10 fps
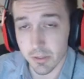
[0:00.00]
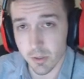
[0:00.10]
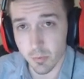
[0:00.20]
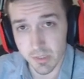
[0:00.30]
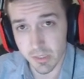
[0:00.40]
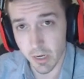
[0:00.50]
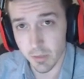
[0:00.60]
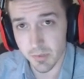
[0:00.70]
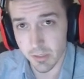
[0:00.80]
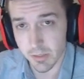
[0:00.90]
It is open
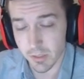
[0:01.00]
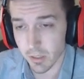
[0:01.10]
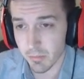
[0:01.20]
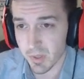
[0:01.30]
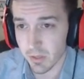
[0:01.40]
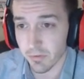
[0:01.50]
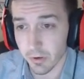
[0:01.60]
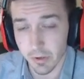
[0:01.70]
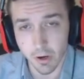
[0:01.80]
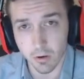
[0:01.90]
signups. It is going to be
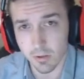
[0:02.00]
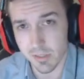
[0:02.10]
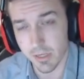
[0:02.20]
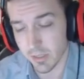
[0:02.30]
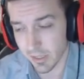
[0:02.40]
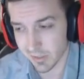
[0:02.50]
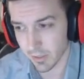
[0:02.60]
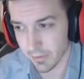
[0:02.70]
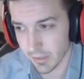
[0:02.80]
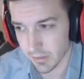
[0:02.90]
very R L C
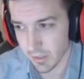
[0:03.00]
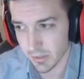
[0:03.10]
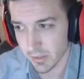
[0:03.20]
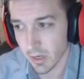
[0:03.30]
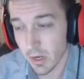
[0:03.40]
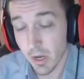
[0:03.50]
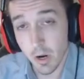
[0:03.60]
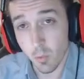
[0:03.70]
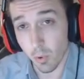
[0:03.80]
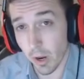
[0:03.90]
S-esque in that sense,
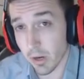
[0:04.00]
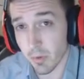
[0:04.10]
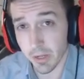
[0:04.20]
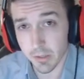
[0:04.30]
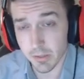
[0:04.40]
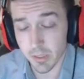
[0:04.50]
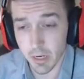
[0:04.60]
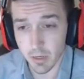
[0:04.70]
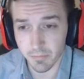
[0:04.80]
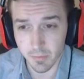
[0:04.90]
where anybody can
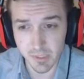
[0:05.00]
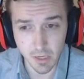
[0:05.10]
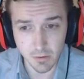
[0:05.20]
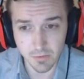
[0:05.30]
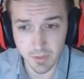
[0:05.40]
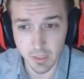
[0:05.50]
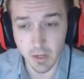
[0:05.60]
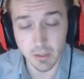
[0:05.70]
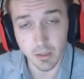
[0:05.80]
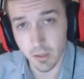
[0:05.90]
sign up from the sounds of it
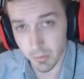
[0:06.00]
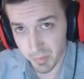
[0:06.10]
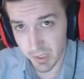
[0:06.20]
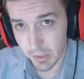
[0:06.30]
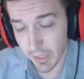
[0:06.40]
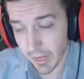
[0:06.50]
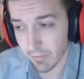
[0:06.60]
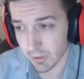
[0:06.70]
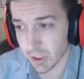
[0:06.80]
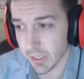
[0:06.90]
and can compete and
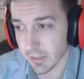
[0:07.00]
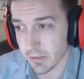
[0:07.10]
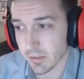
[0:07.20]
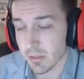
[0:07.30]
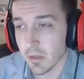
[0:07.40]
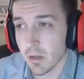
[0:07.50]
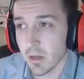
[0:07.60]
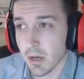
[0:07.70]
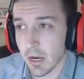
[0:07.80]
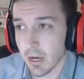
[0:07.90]
have a chance
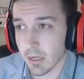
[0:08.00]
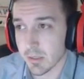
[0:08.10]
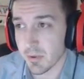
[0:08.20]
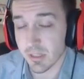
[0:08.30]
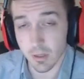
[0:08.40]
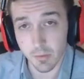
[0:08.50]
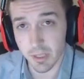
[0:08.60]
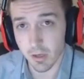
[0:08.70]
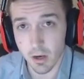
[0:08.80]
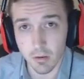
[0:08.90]
uh, to basically
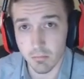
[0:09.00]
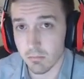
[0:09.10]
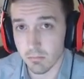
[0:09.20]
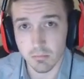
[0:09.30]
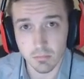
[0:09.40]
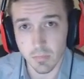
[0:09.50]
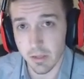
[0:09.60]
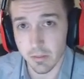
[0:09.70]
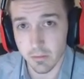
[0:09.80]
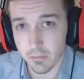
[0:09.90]
become
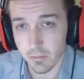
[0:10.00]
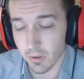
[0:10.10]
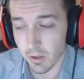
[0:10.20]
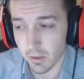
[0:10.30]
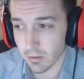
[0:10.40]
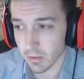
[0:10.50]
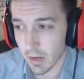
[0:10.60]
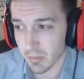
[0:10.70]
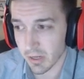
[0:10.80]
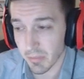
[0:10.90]
in th in the
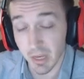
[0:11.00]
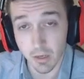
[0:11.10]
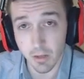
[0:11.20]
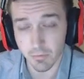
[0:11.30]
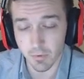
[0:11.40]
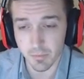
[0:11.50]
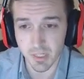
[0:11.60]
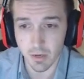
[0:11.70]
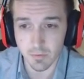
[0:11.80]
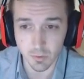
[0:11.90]
limelight, make a name for
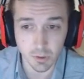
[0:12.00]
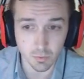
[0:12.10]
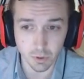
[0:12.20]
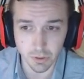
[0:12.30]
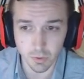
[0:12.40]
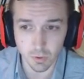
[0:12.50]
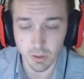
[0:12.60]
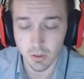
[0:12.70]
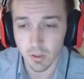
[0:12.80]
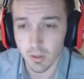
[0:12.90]
themselves, which is really cool.